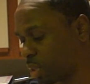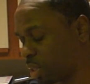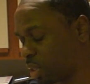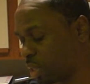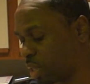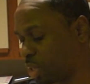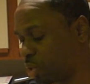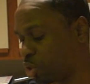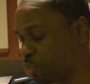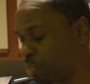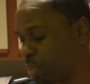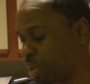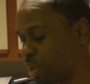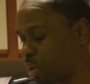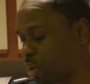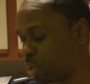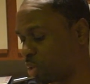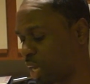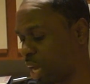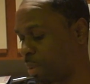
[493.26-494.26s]
it took me a
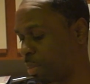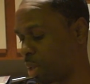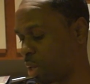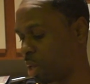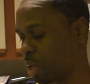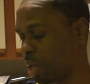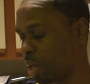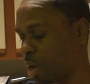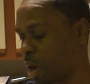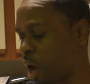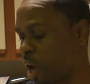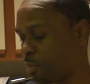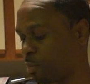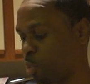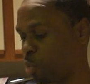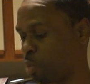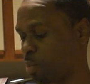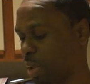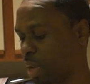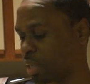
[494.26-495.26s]
long time to get
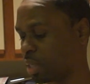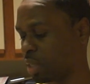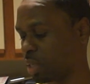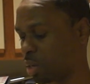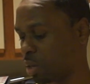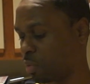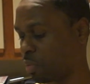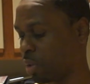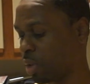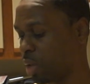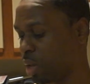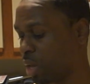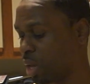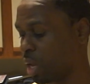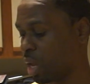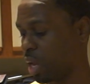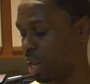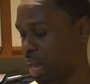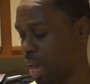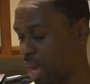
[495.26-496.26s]
comfortable with myself.
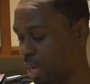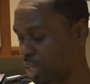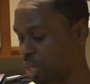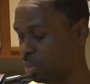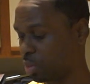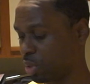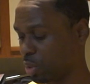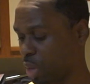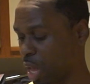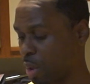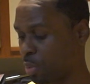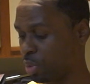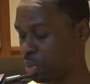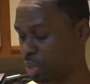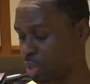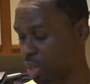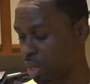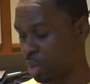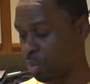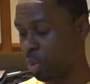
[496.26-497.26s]
And actually,
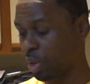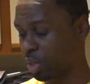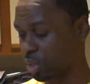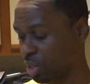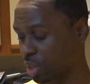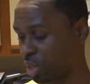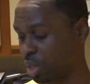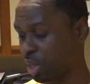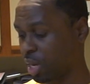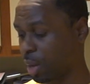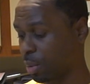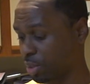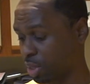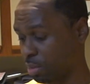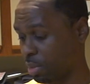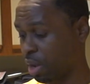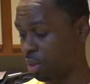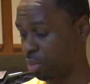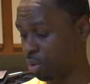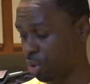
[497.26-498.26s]
it wasn't until I was in
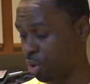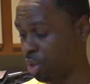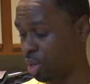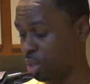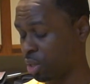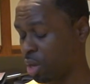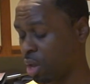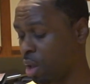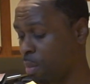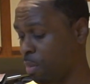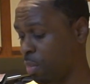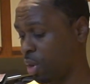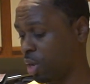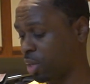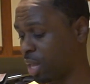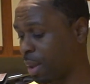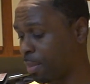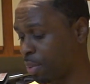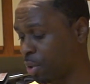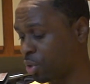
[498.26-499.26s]
my 30s, because
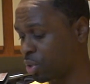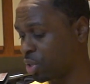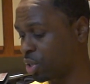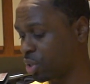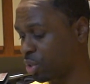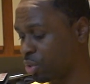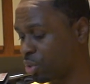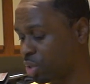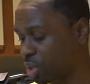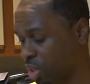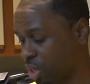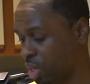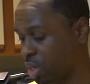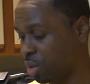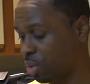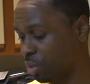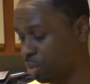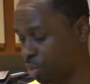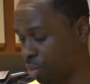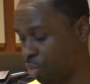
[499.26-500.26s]
that person that you see
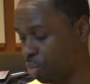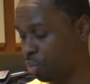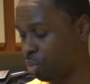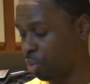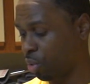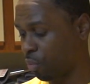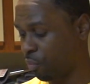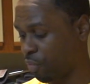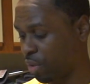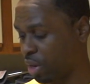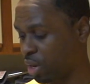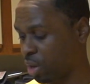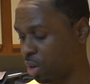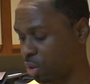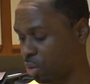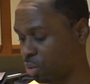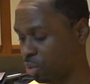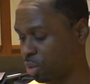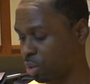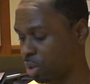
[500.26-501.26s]
on
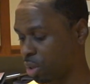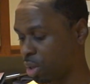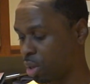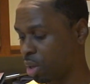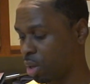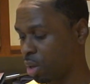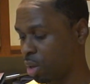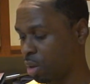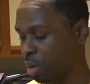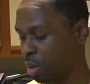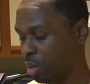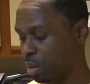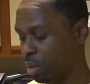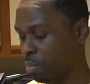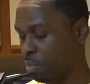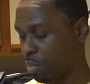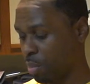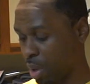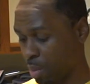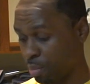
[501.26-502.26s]
videos
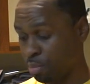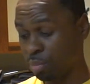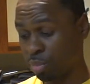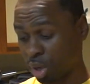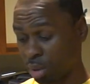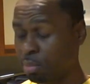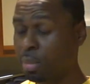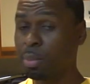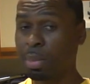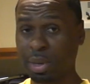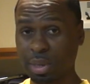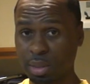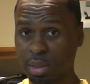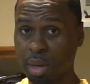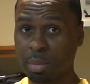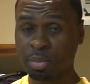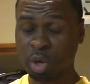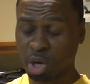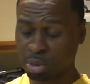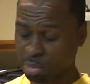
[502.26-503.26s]
talking
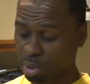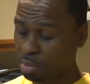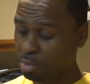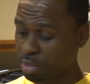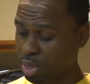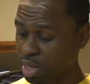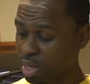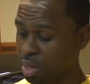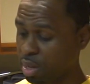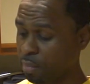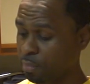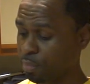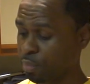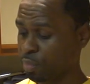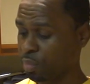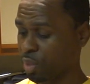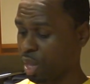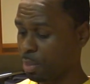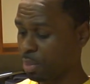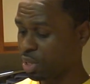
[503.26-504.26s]
about me,
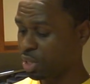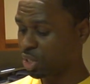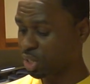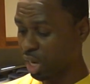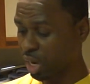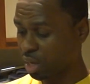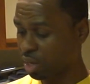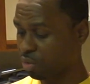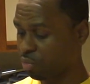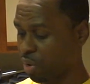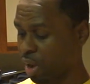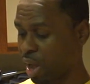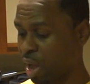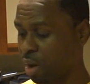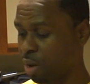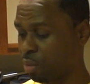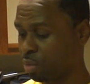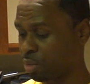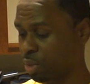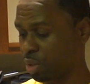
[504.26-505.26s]
they be shaking
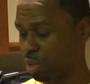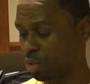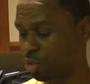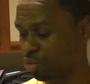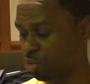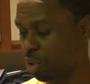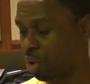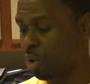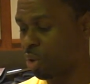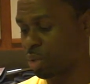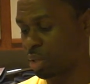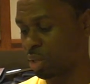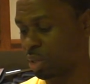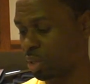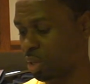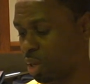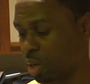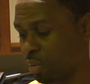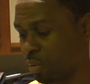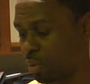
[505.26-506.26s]
around in drawers and
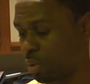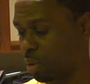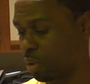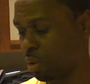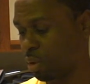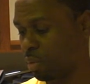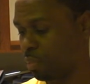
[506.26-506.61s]
stuff.